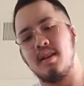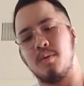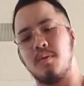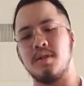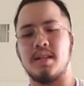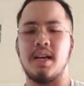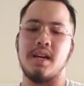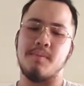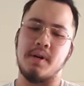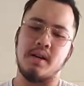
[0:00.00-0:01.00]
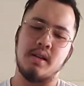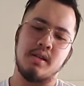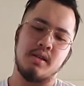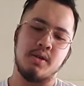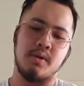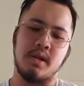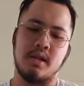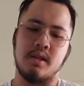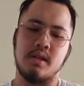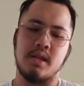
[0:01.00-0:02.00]
once I got my
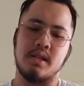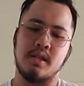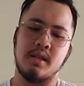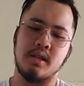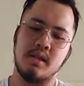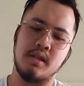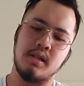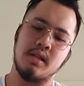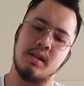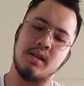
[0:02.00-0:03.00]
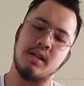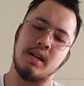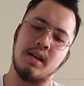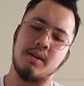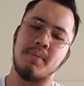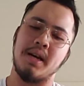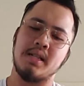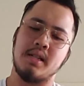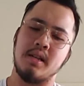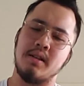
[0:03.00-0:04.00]
showdown test done and I
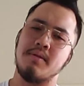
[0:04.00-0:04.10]
passed it,